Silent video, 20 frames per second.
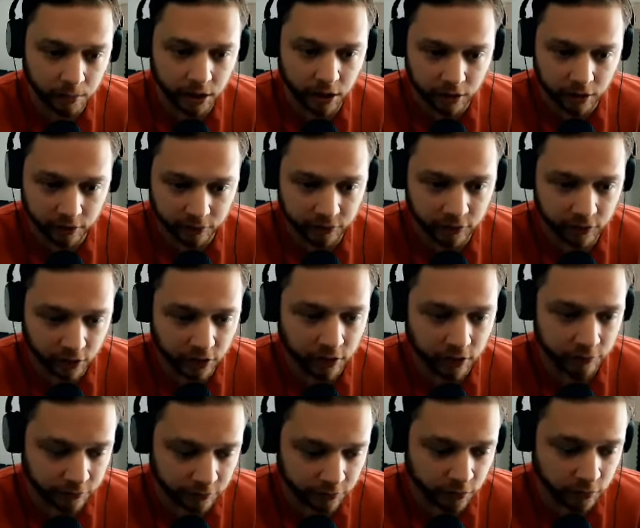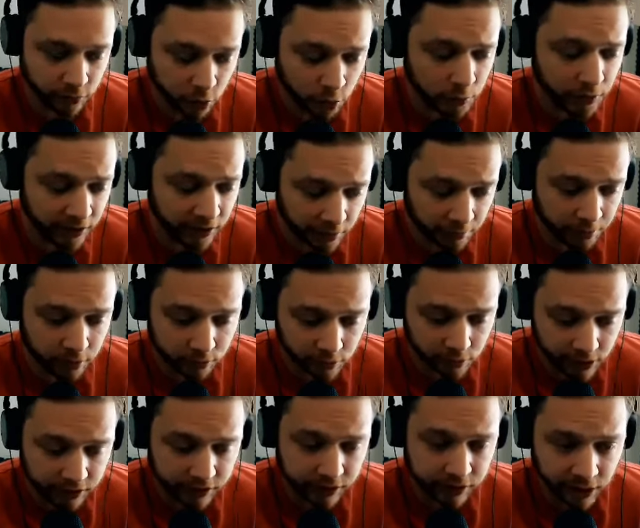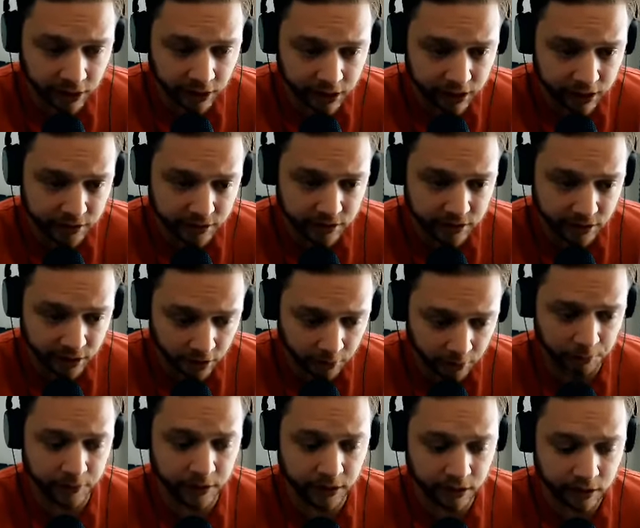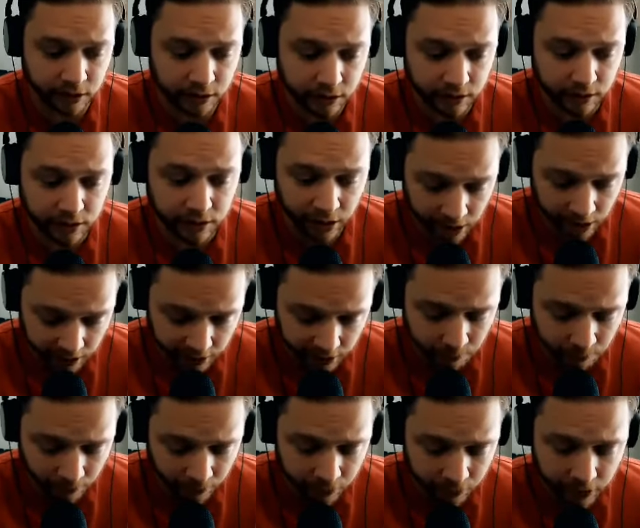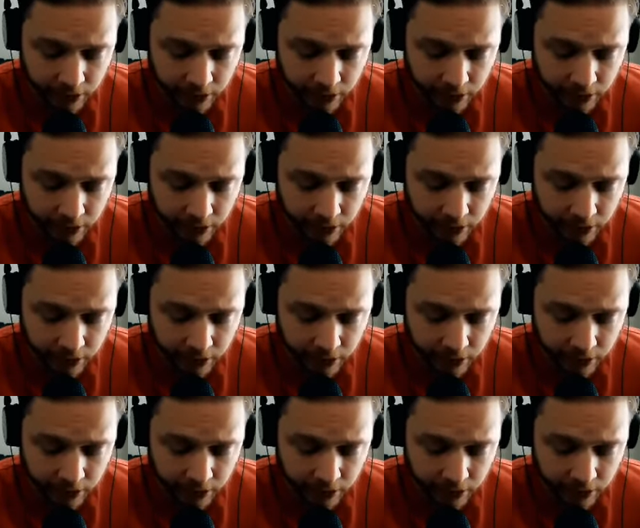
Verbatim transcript: of of you being able to recognize the company name.